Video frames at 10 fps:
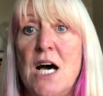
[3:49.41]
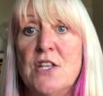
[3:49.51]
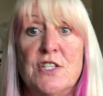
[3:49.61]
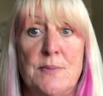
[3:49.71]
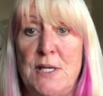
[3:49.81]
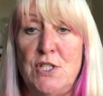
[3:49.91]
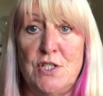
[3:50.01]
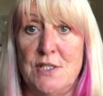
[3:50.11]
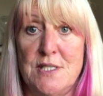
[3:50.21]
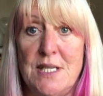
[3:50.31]
other
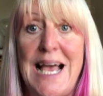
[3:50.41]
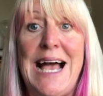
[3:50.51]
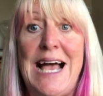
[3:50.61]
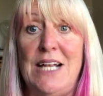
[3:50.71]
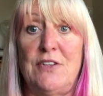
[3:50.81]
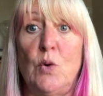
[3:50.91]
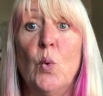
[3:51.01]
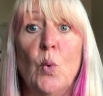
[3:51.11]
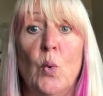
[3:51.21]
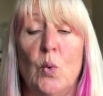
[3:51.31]
dimensions at
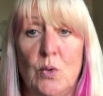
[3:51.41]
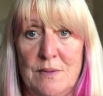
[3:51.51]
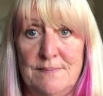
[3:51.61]
all.